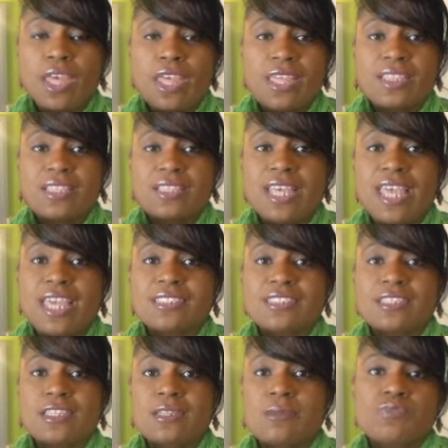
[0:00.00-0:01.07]
And then
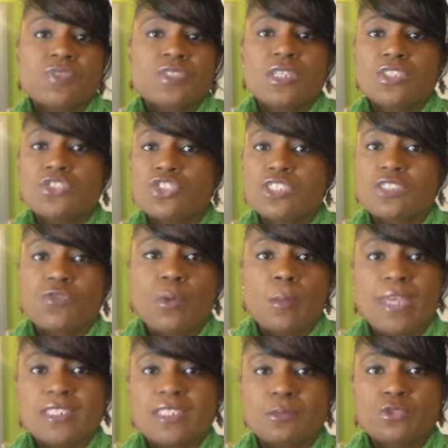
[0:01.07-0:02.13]
lastly, it's just for
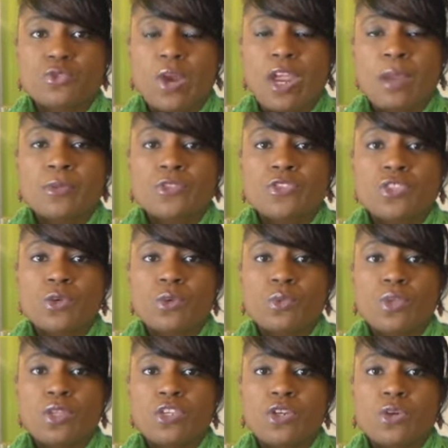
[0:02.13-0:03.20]
my subscribers.
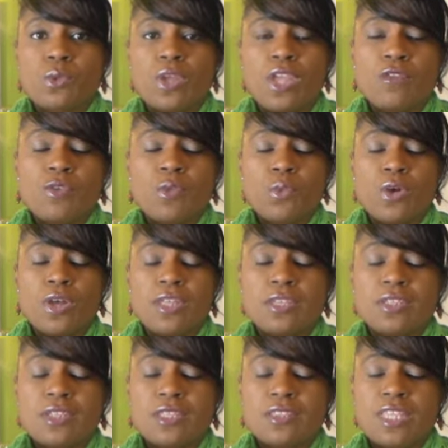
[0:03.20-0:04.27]
So,
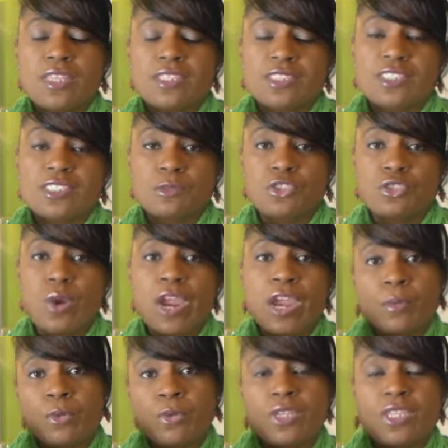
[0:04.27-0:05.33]
everyone that is a
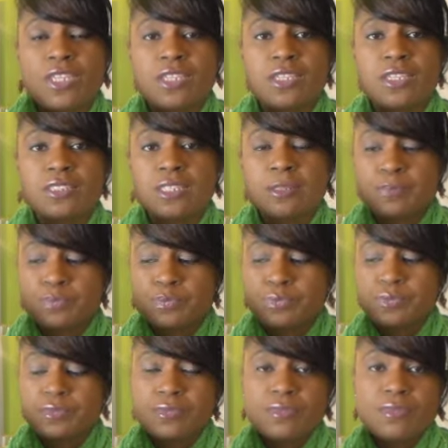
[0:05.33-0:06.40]
subscriber is
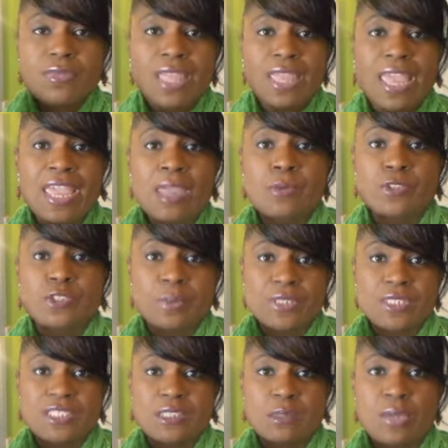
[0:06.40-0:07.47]
able to
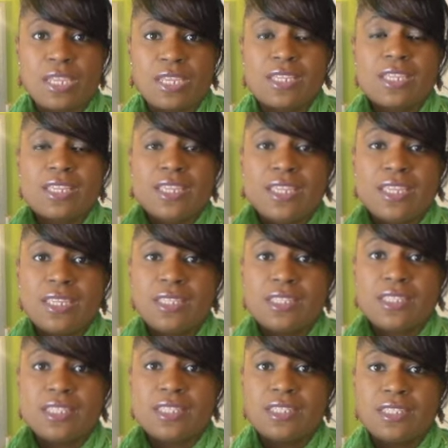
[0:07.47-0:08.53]
participate
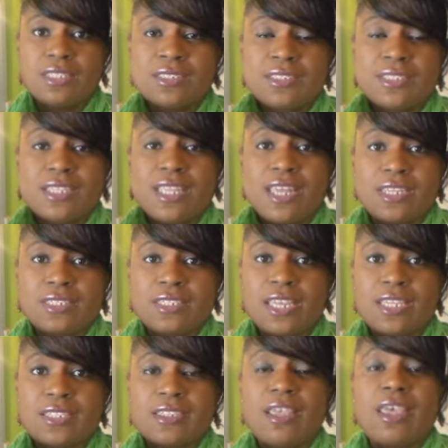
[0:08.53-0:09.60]
in this
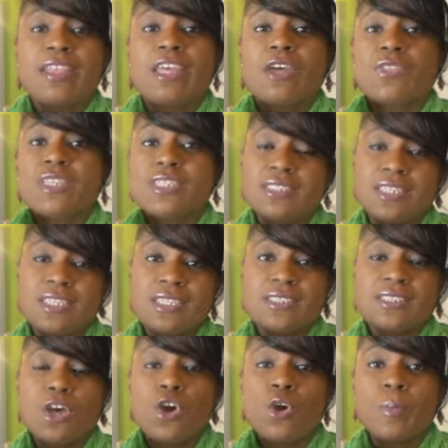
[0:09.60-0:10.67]
contest. Now, this
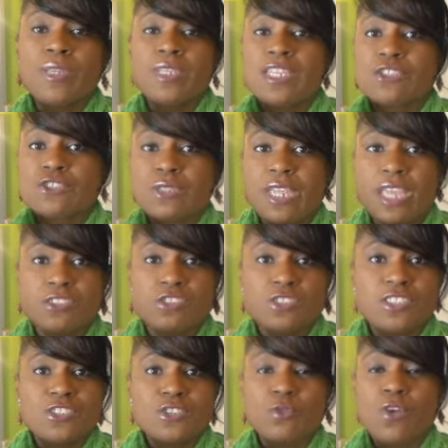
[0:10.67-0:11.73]
is open
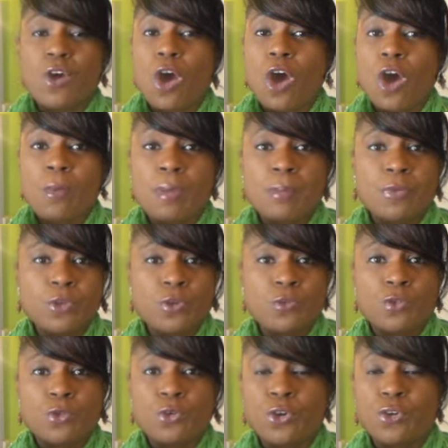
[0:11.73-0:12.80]
internationally, so for all my
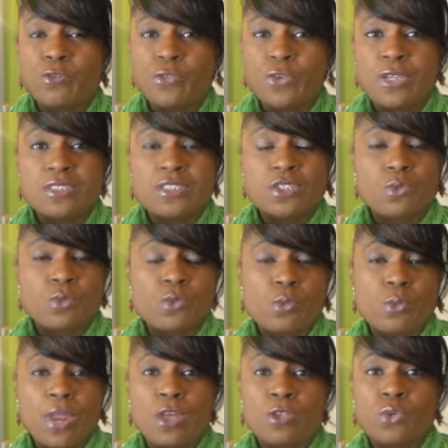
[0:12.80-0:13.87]
beautiful girlfriends
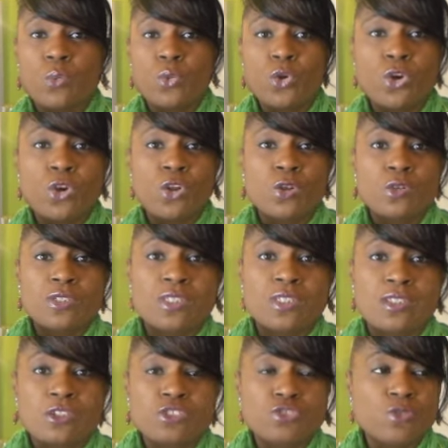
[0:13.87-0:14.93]
around the world,
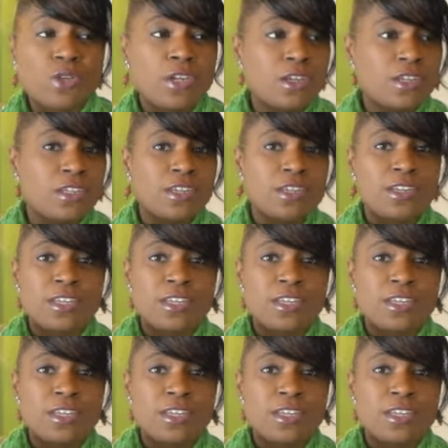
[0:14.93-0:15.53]
in Australia